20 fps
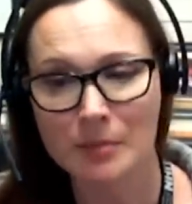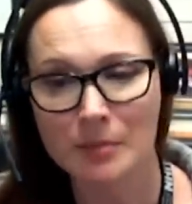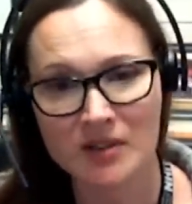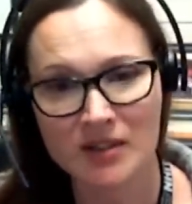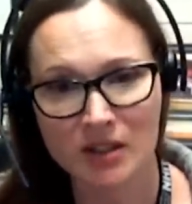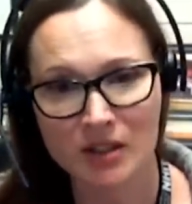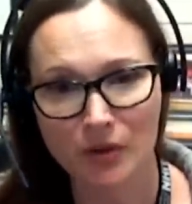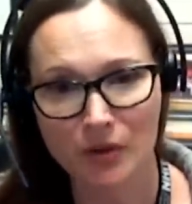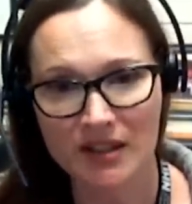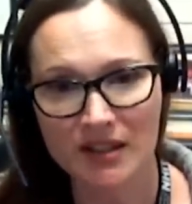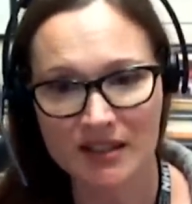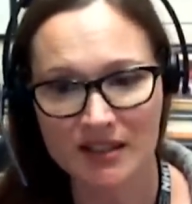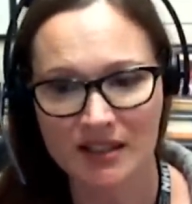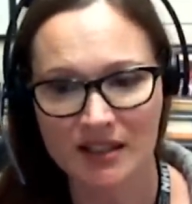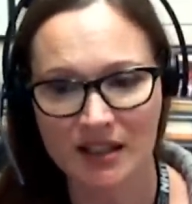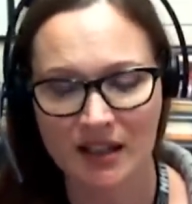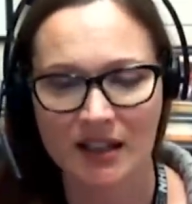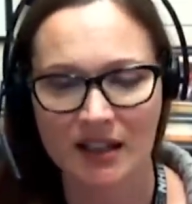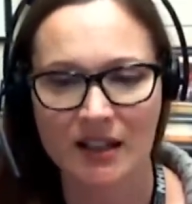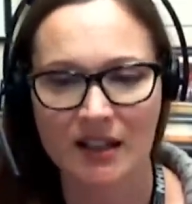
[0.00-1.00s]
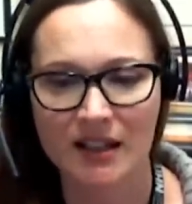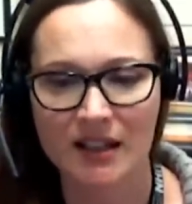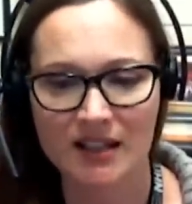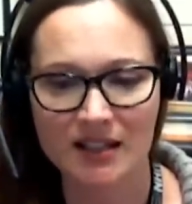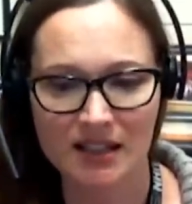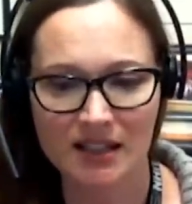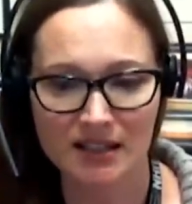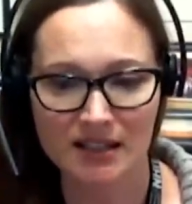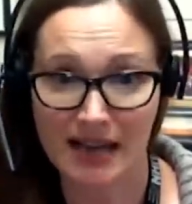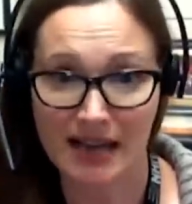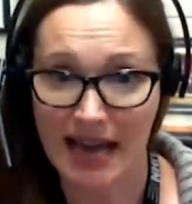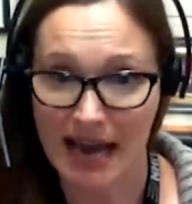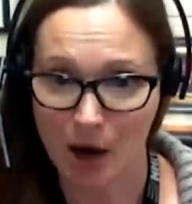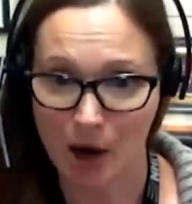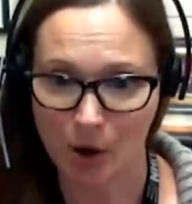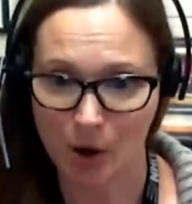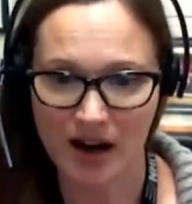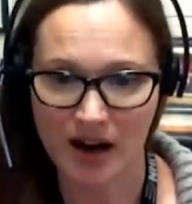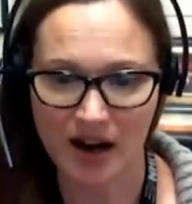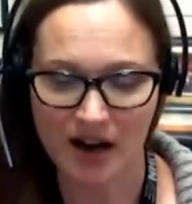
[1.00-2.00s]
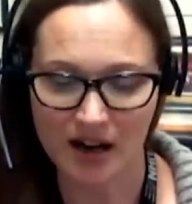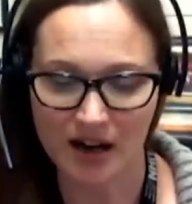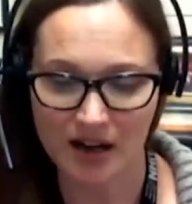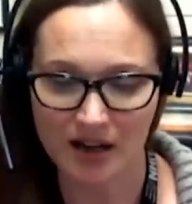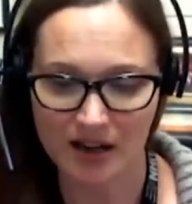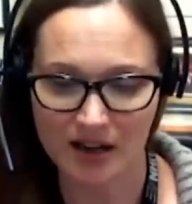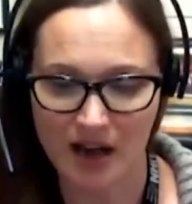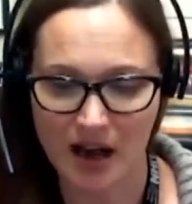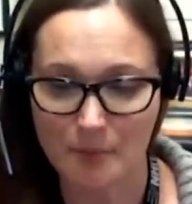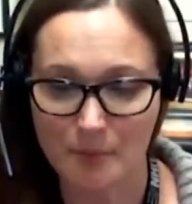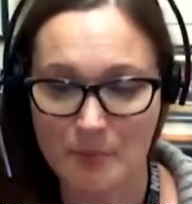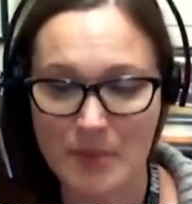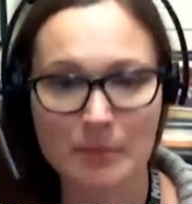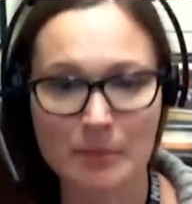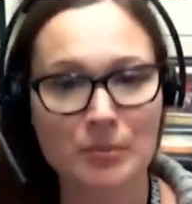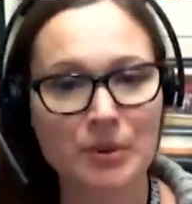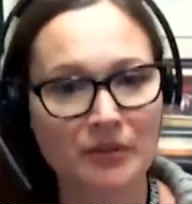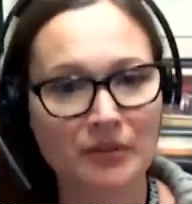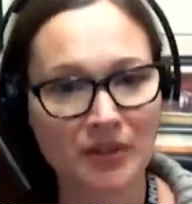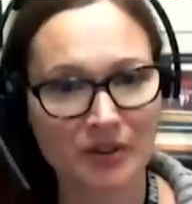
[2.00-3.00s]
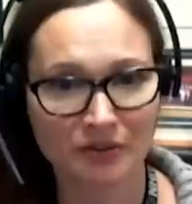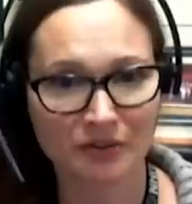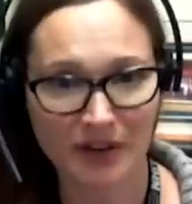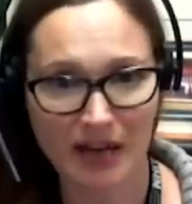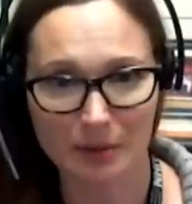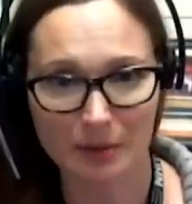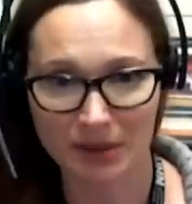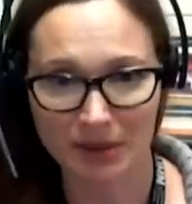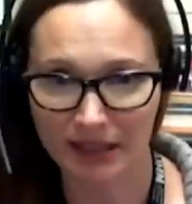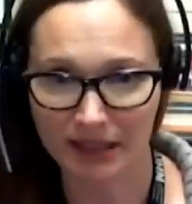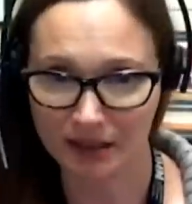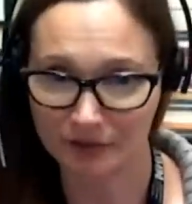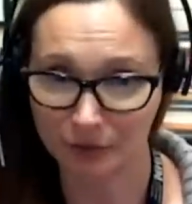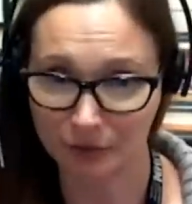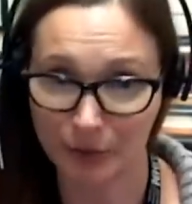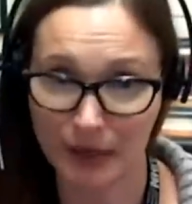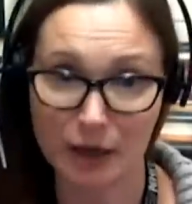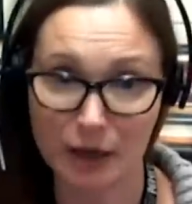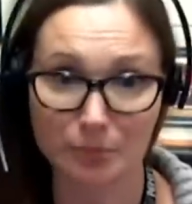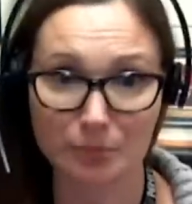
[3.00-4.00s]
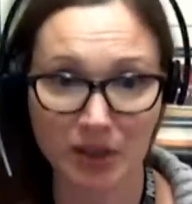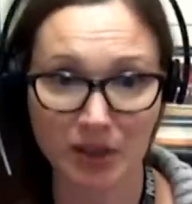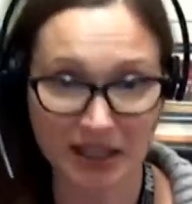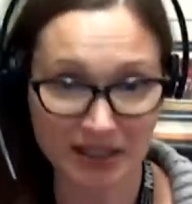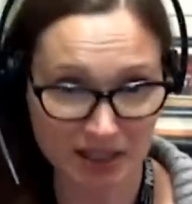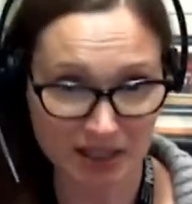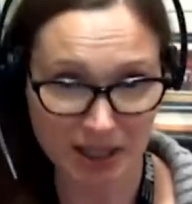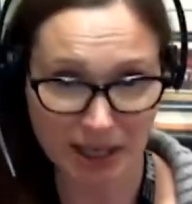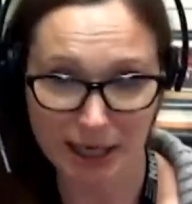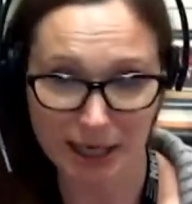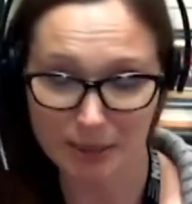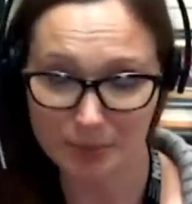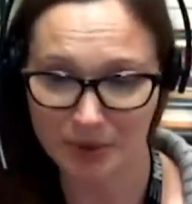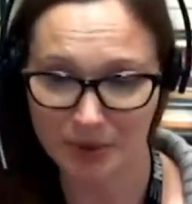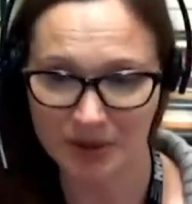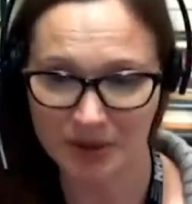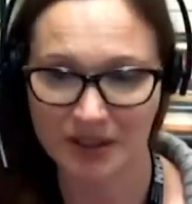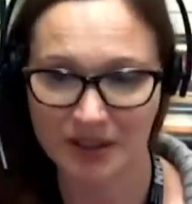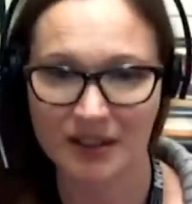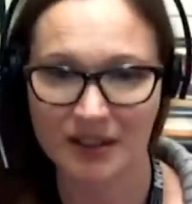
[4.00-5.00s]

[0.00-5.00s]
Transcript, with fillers: And so this, this is now uh, a member of the family of rare blood type